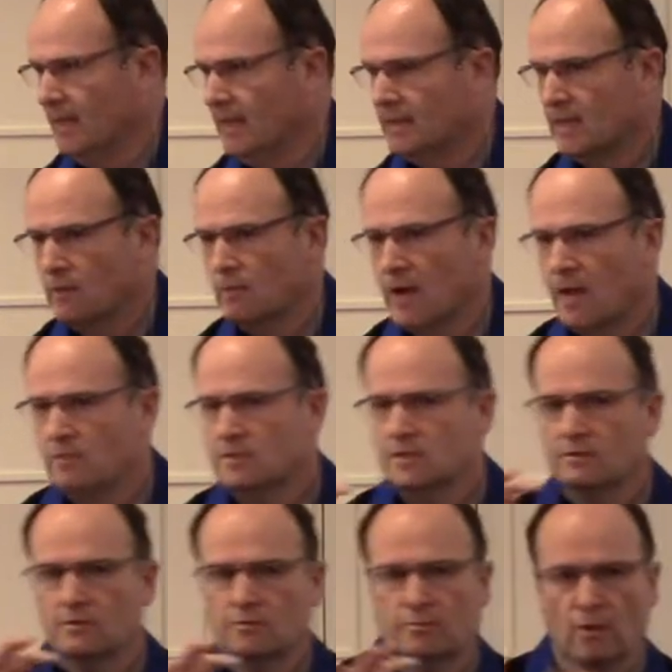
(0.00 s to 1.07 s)
Now, when I was a
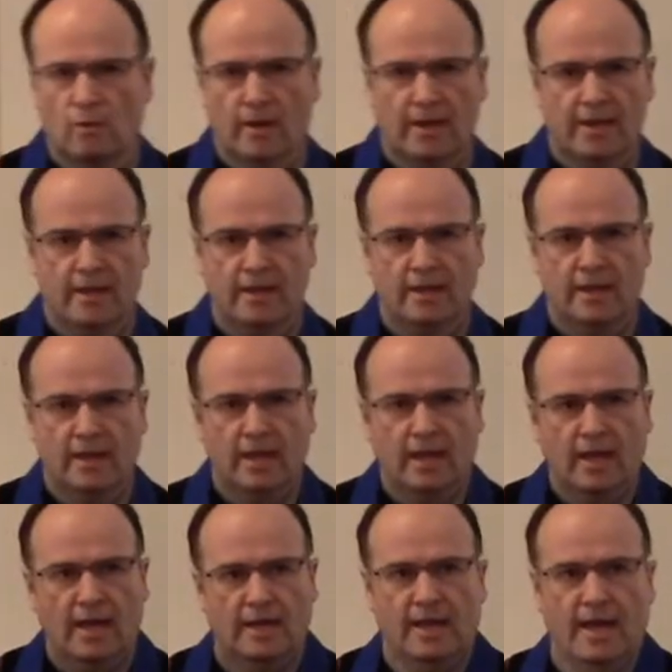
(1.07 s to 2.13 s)
little boy
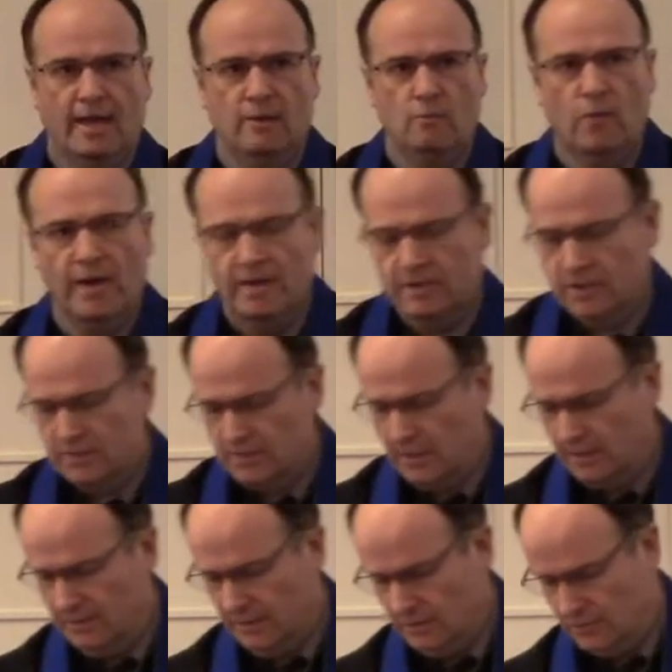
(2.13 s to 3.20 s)
and I went to
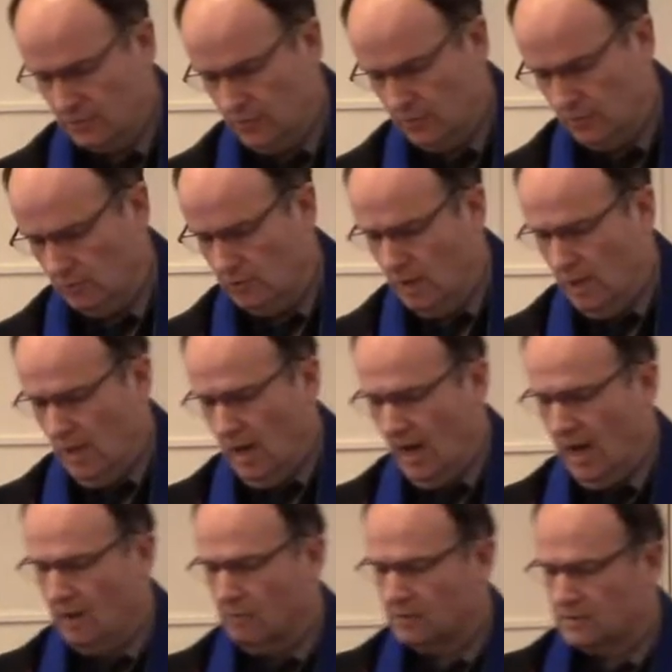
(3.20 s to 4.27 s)
Sunday school,
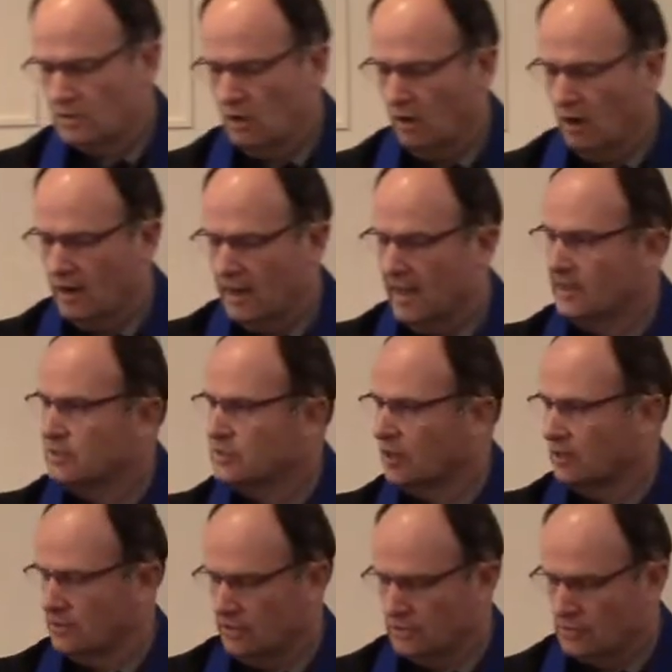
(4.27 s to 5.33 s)
I was taught in
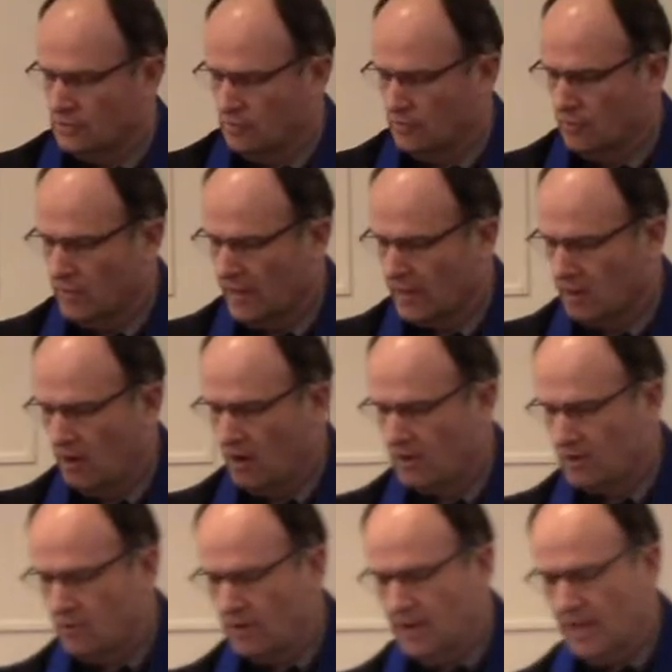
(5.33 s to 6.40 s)
Sunday school that God
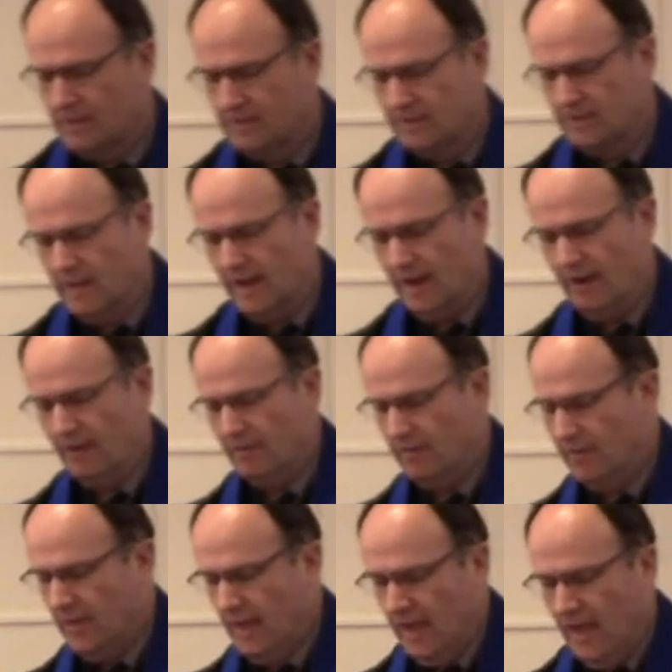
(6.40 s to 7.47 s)
created the earth
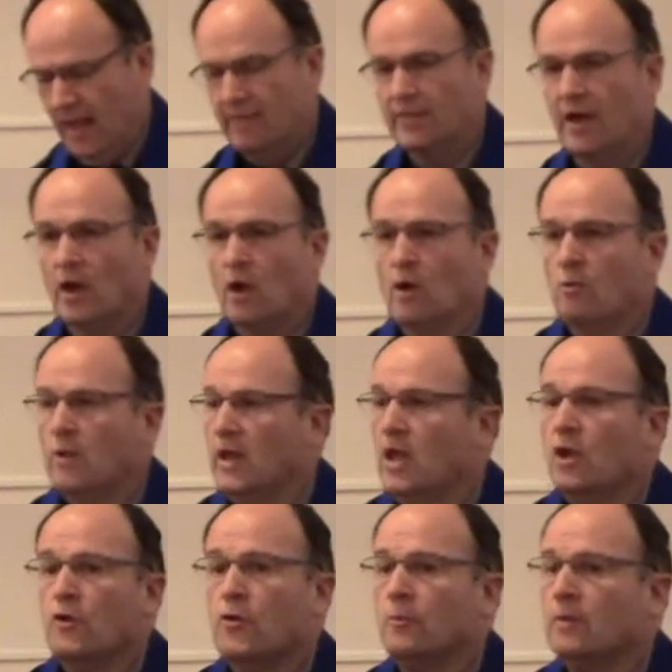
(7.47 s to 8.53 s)
and that we
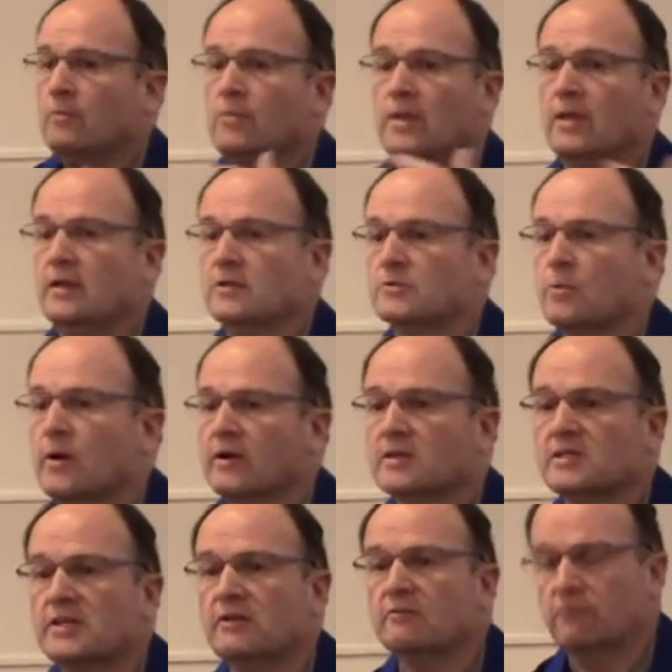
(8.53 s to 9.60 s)
human beings were
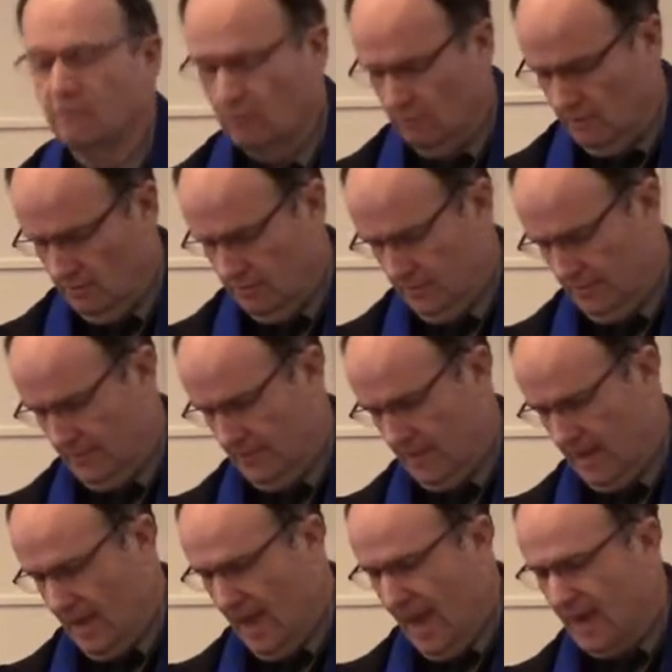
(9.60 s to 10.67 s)
sinful.
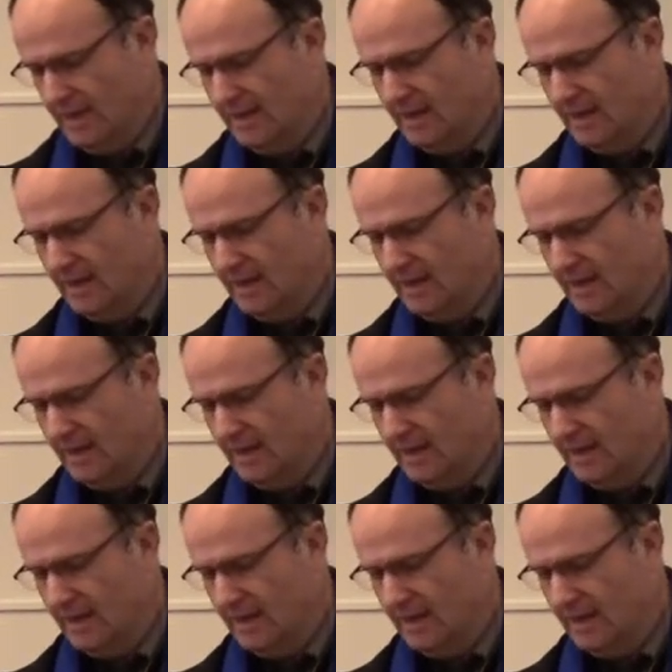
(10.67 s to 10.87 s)
And in